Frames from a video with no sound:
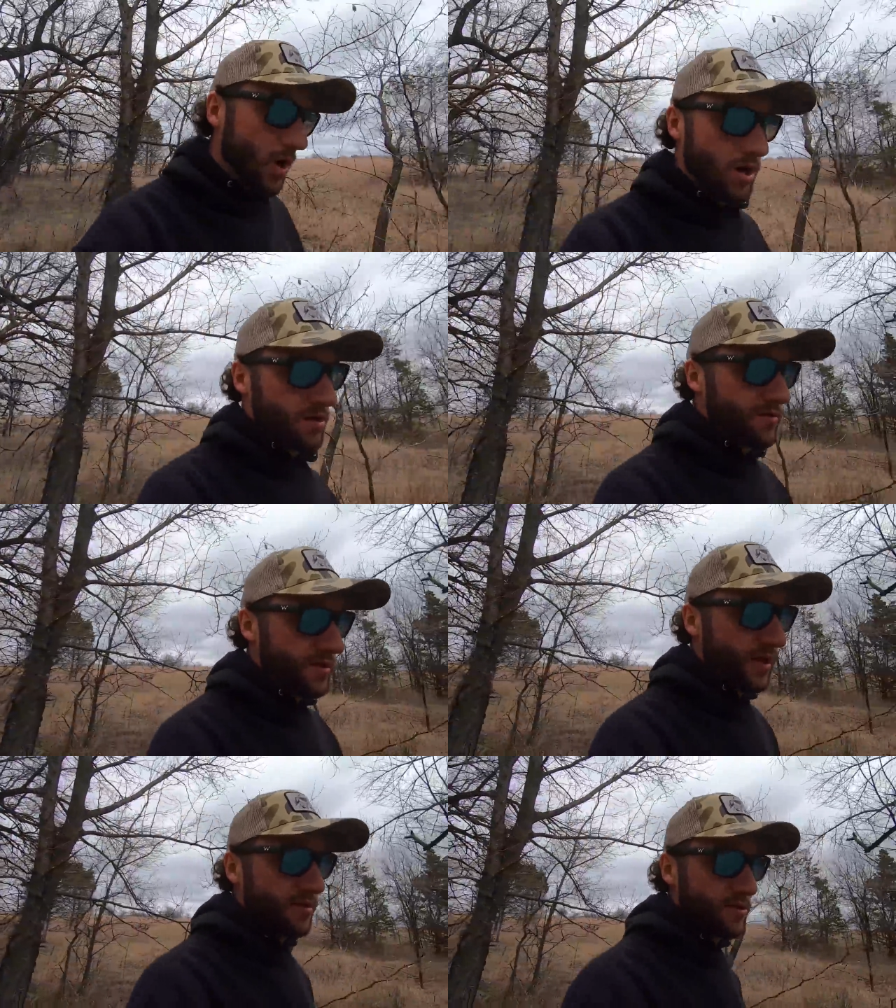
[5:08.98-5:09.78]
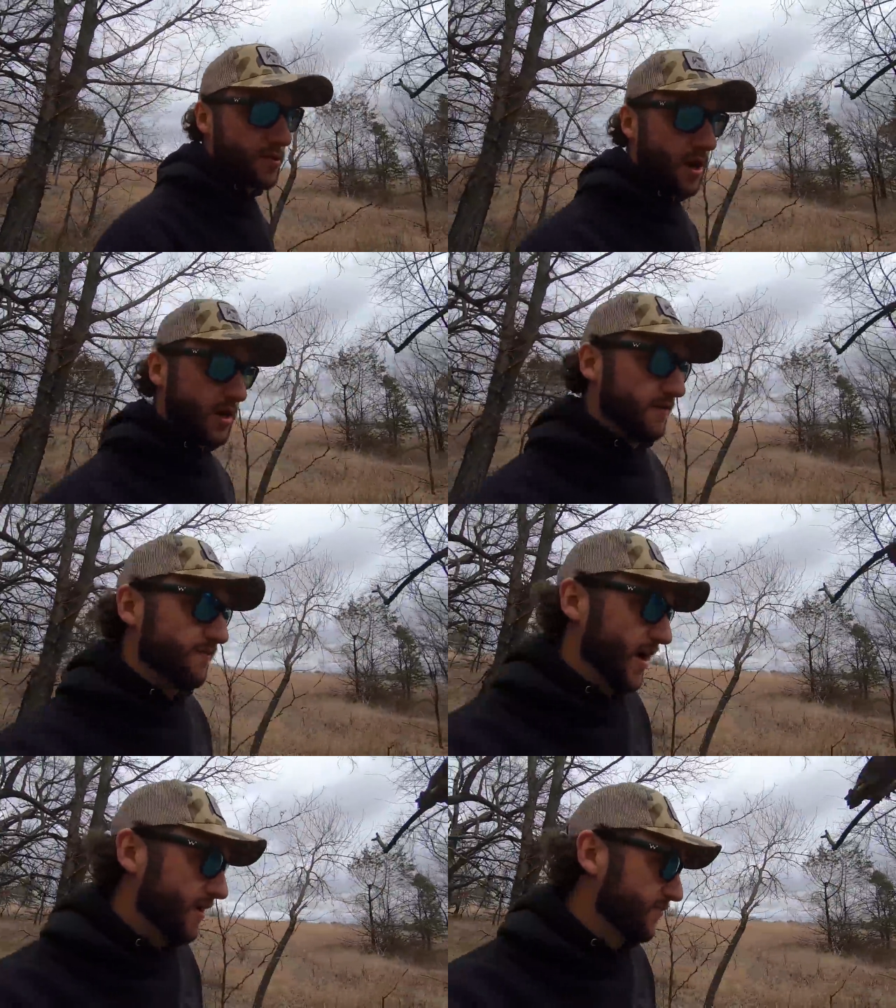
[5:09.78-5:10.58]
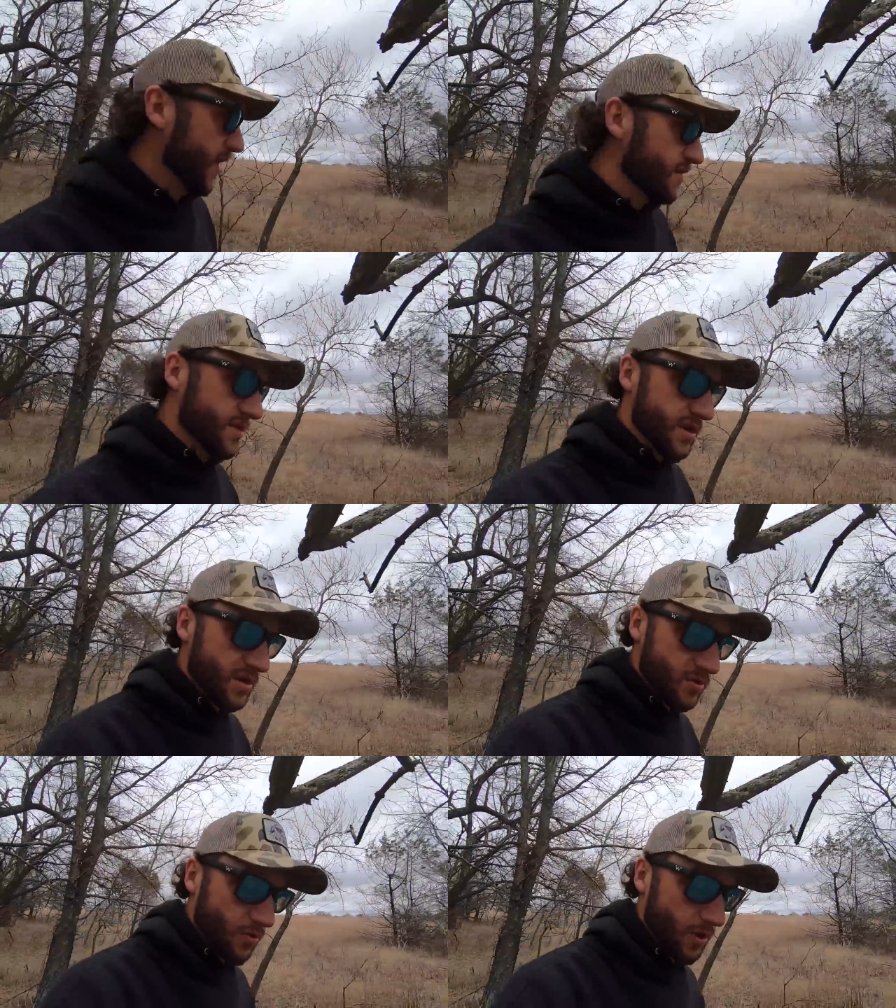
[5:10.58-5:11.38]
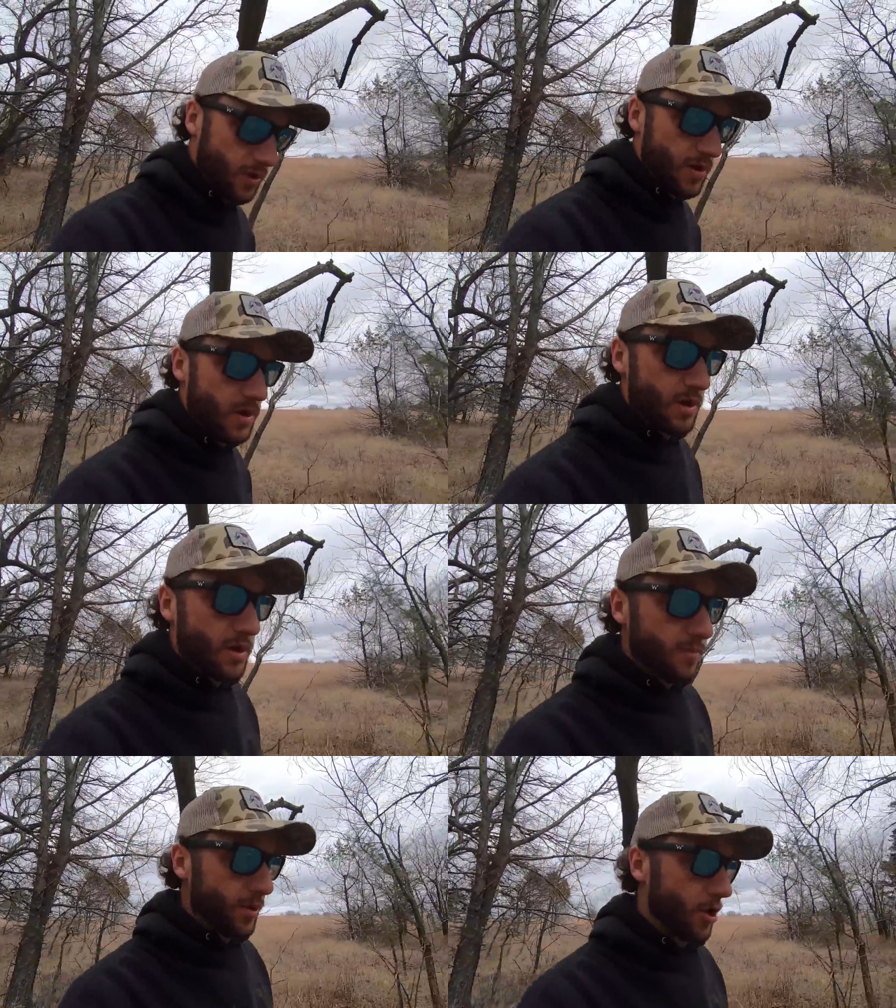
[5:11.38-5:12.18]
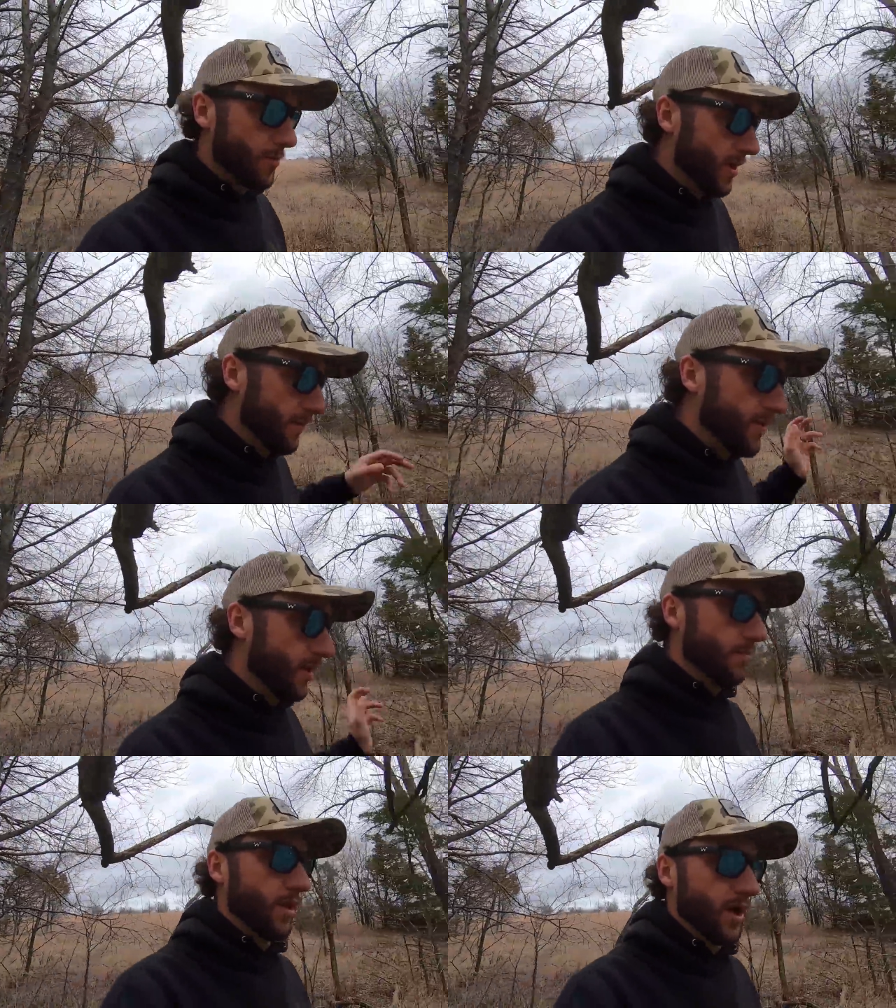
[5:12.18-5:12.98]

water sets. You're talking 5,000 decoy, permanent pit